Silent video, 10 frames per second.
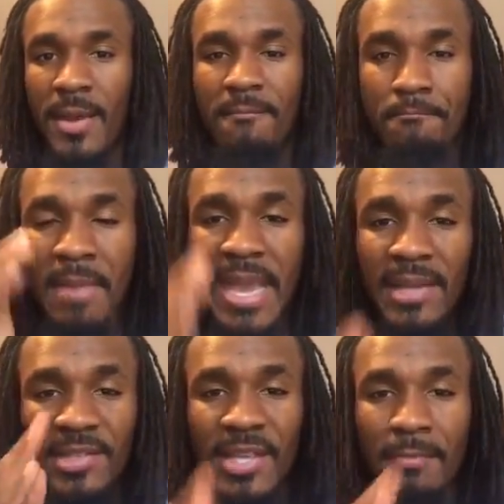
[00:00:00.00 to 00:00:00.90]

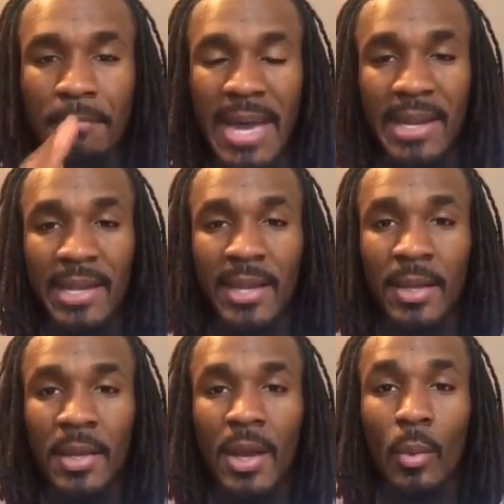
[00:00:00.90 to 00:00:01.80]
made somebody
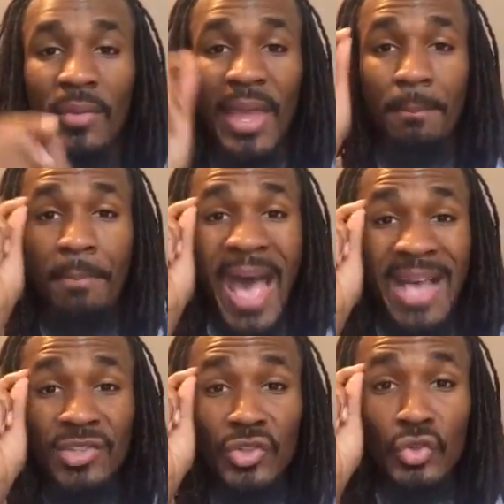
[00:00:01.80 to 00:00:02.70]
with a
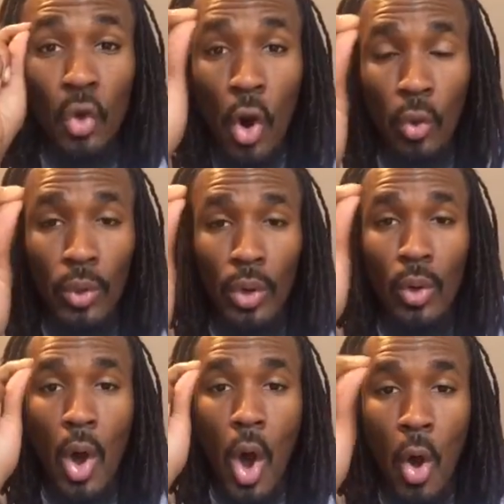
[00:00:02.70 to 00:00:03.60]

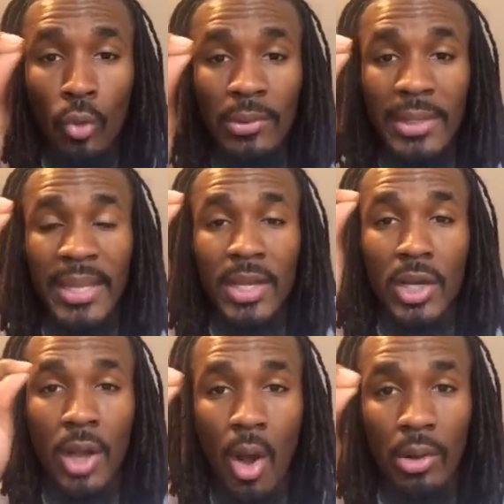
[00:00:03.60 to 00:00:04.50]
pastoral only
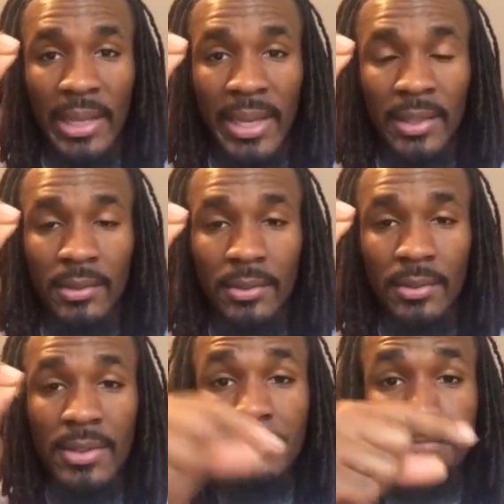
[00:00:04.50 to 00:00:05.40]
calling
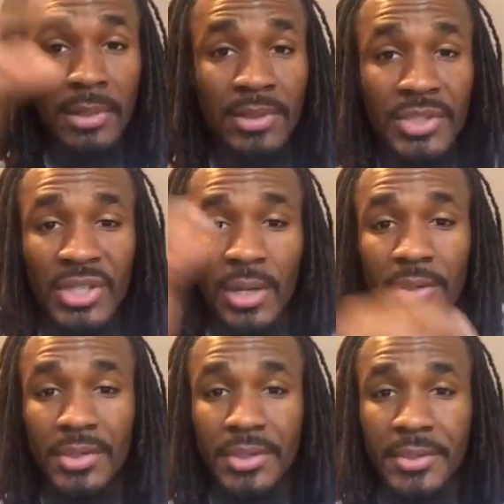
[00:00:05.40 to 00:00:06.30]
build the
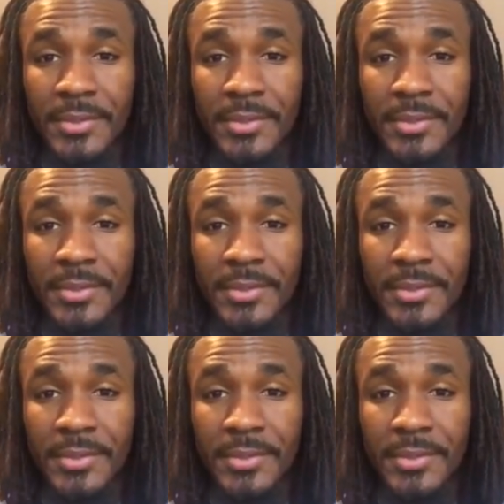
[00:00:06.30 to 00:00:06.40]
church.